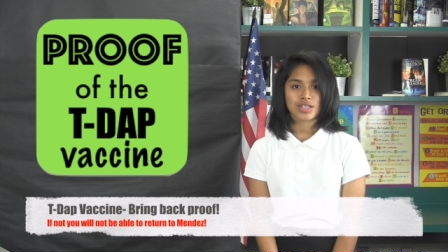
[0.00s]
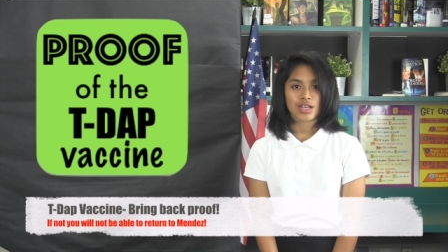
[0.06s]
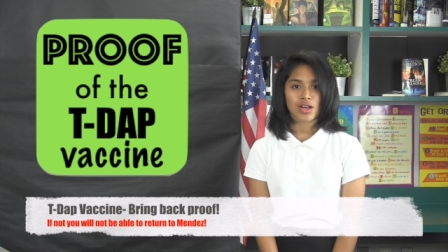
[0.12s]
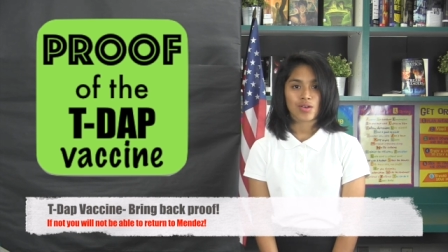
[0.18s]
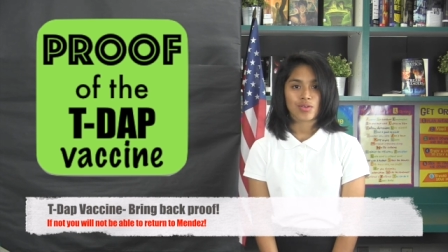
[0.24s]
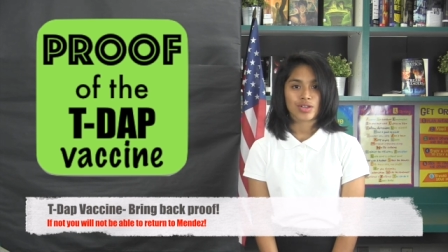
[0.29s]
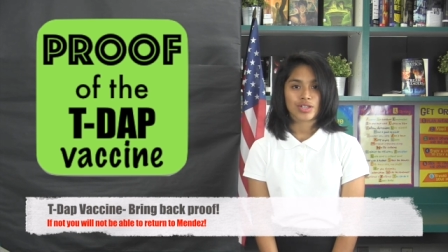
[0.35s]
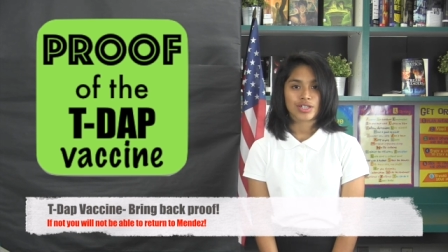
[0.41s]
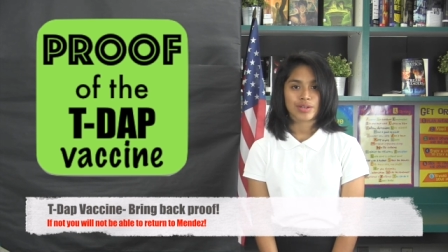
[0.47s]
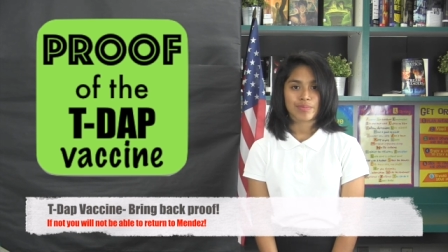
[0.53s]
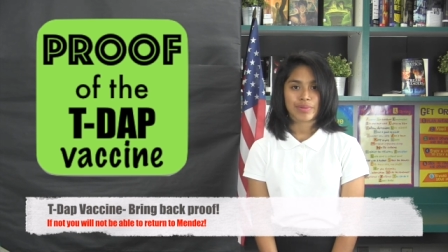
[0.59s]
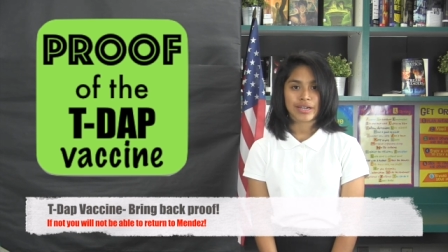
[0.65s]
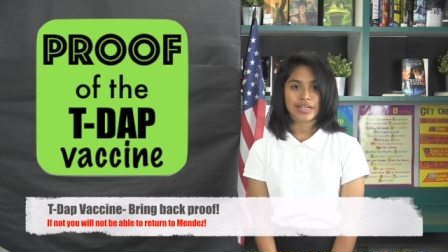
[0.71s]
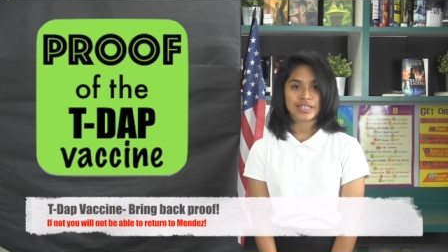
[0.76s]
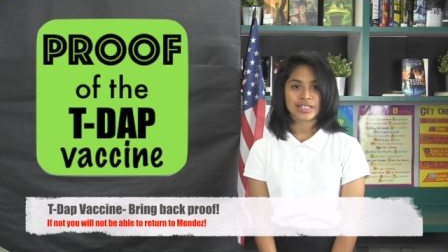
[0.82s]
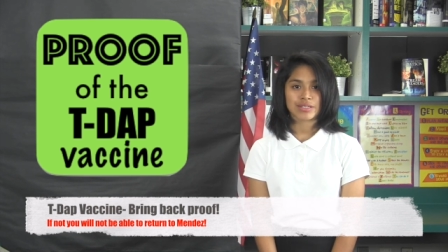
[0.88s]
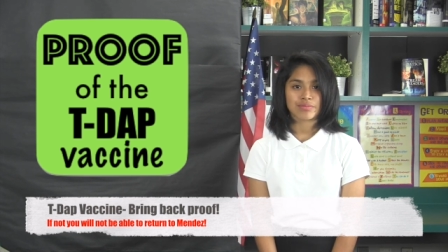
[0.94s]
So, your
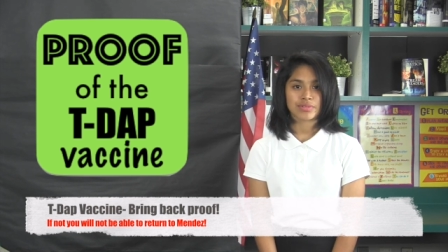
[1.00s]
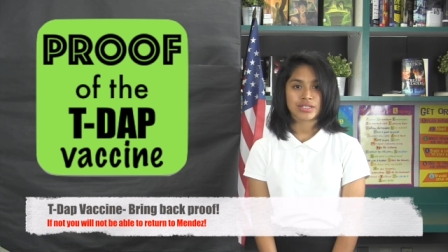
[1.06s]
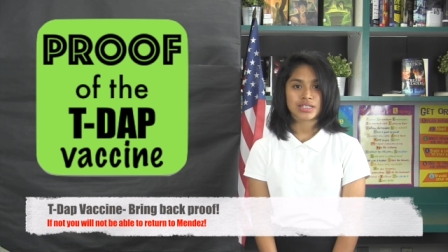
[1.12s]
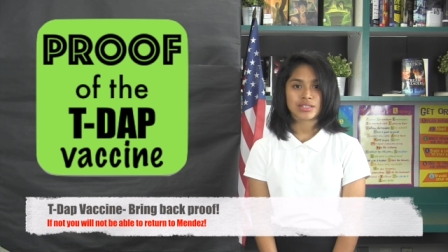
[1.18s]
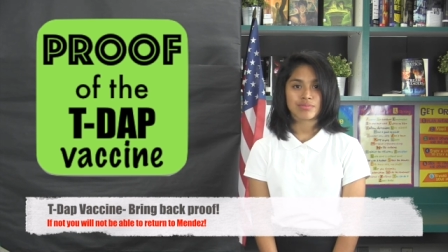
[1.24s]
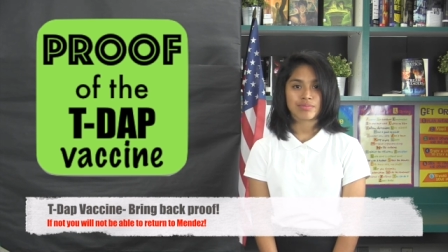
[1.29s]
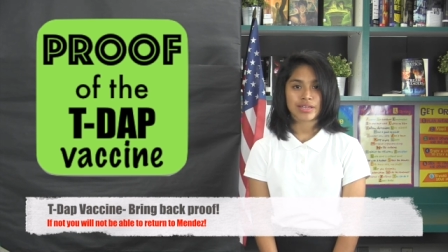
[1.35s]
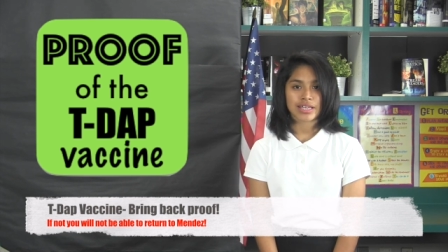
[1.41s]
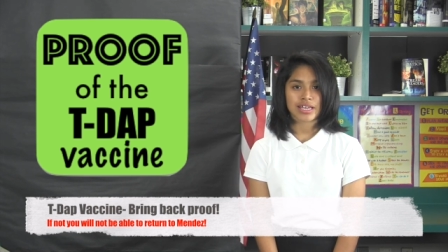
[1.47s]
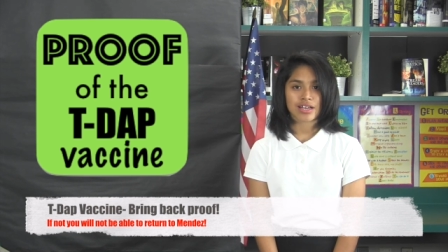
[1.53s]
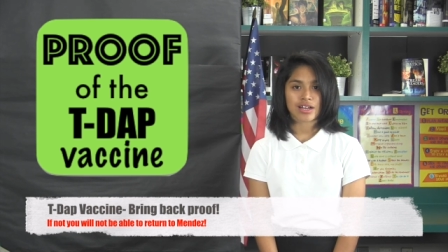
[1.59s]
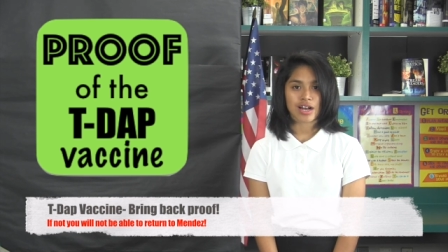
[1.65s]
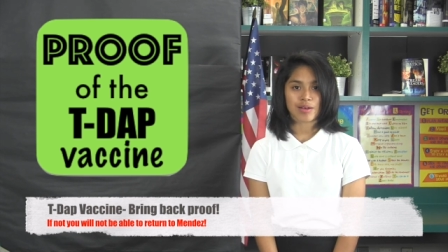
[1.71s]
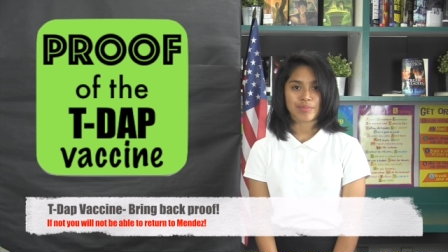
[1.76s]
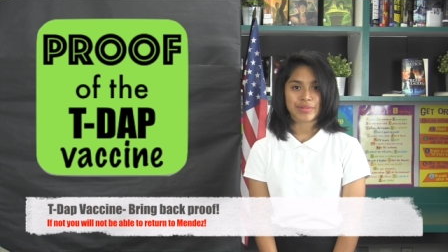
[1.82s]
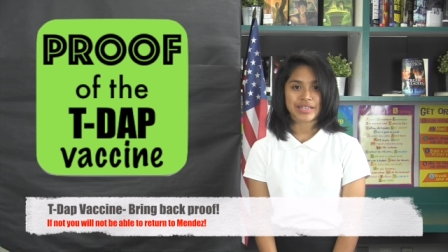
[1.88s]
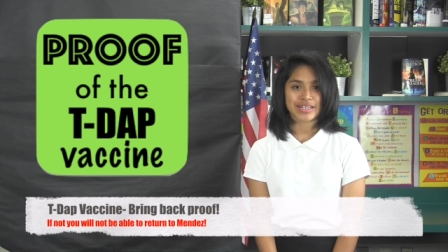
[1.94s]
parents must make a
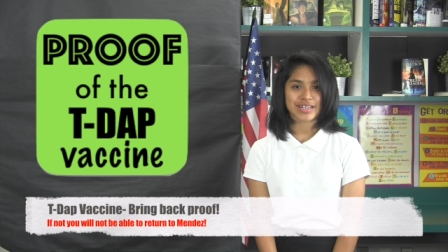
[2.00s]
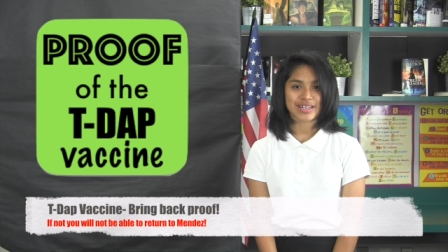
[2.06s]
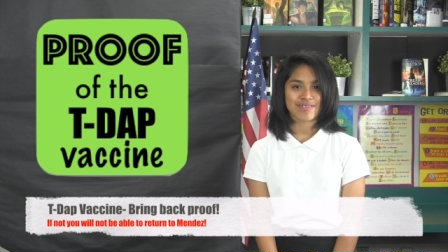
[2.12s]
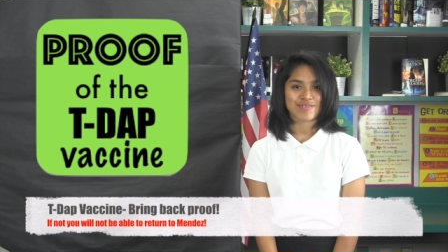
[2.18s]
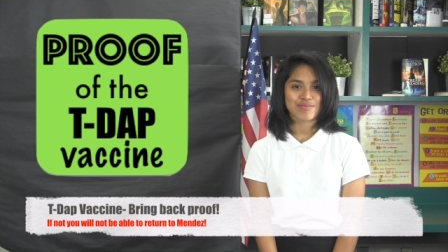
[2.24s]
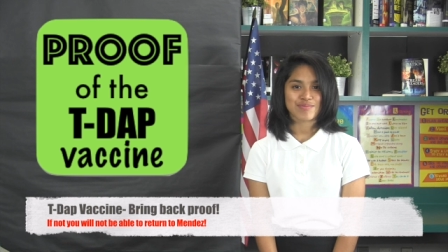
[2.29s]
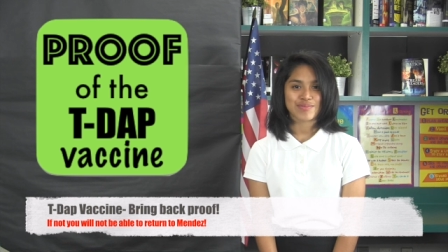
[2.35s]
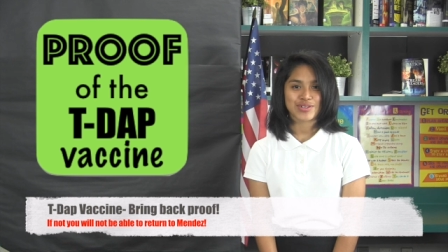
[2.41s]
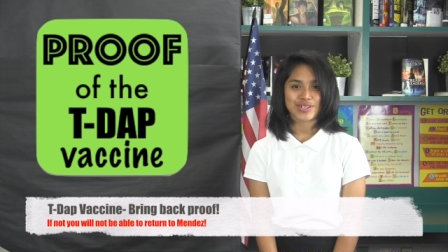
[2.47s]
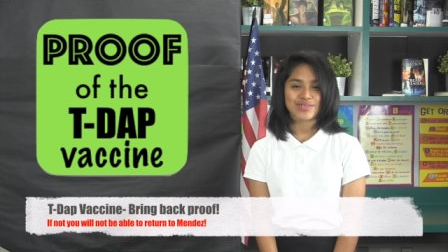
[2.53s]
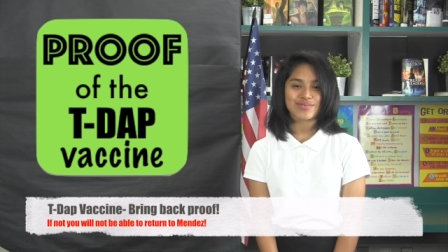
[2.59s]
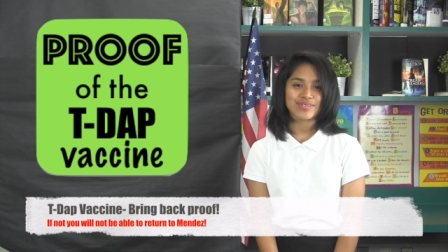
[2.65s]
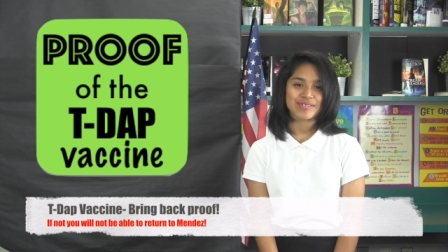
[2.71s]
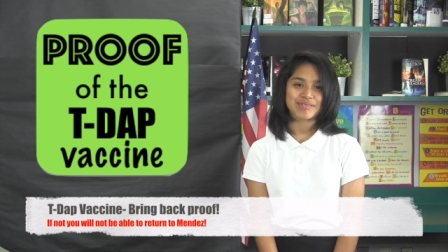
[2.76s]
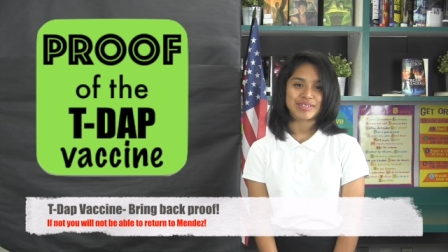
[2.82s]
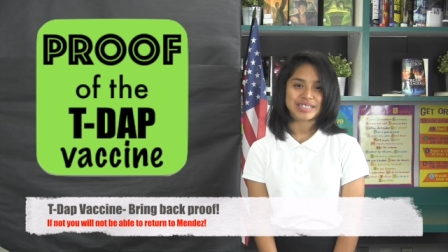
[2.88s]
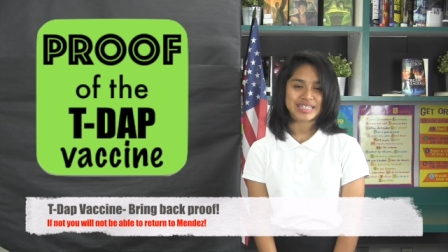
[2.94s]
copy of the
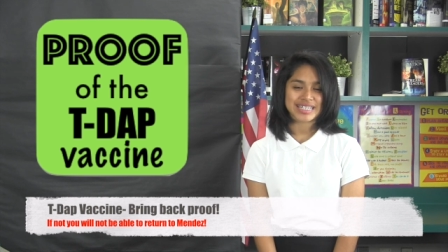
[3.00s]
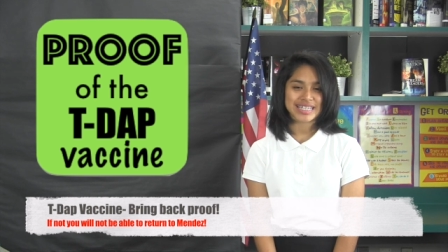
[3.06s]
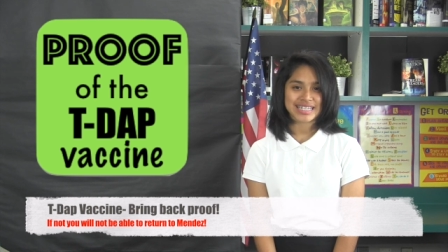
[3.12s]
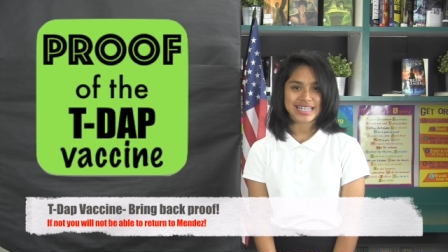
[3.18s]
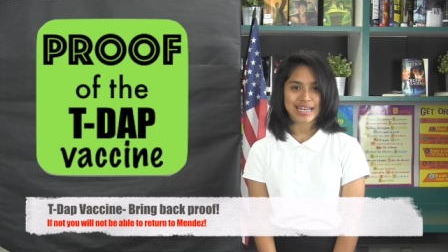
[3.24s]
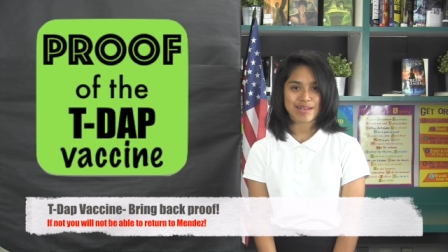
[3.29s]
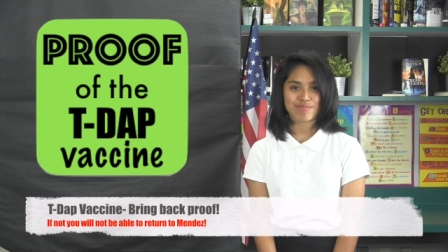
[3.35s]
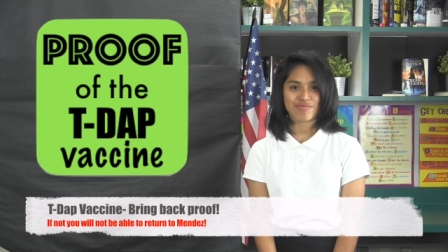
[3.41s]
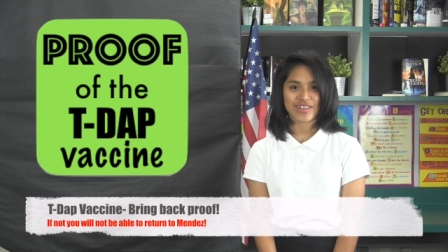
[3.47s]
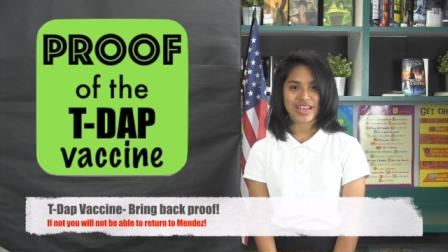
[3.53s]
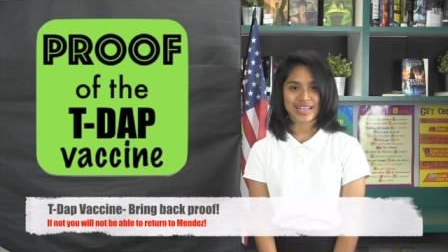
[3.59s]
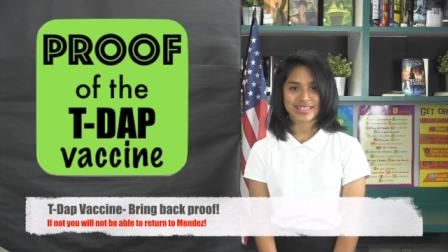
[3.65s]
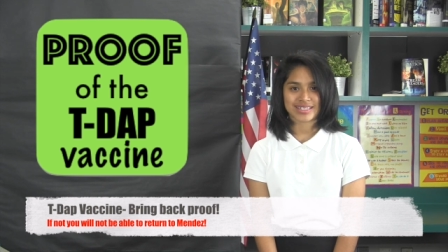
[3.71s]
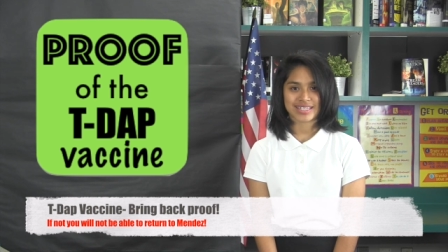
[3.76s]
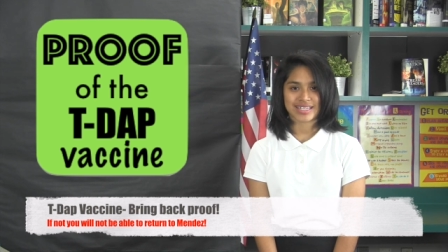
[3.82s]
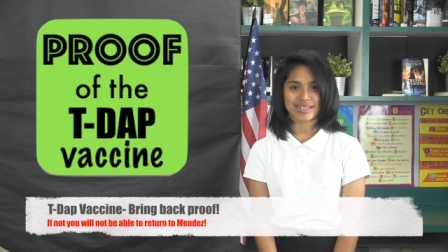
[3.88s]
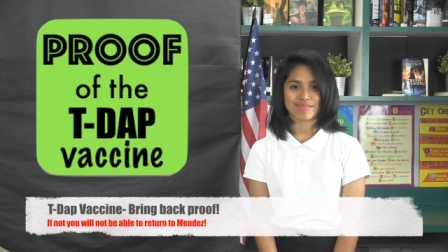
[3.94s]
proof of the Tdap
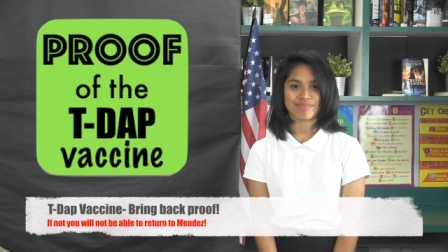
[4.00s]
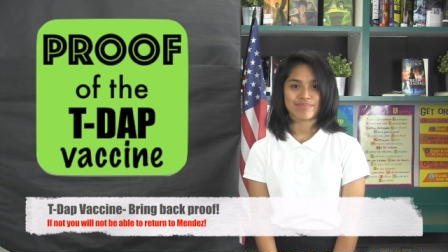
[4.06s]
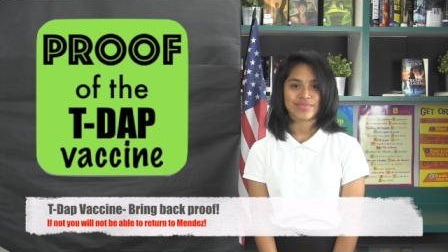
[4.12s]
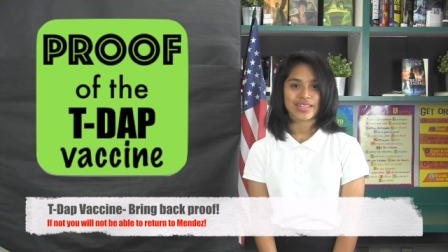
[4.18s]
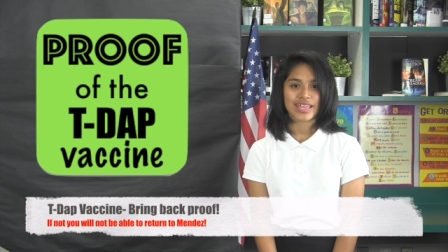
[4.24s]
vaccine.